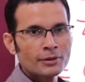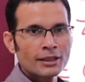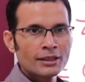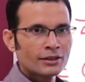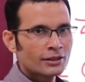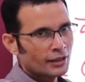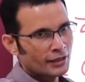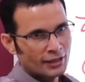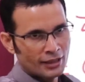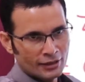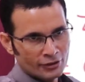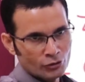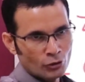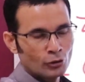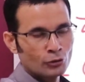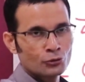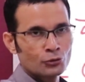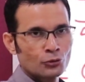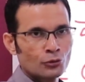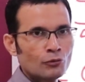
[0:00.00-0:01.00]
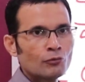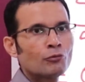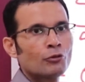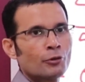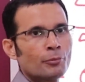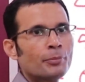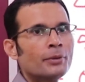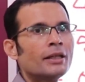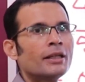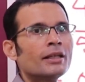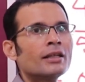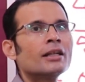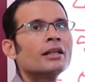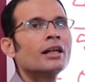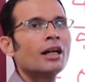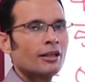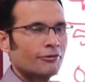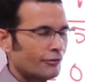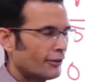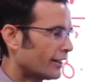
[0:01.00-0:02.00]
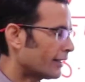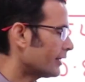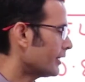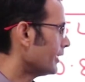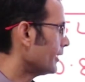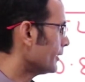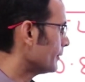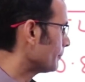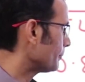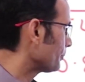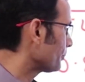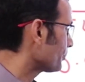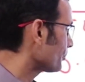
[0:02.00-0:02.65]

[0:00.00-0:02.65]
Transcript: in the lungs also would be affected.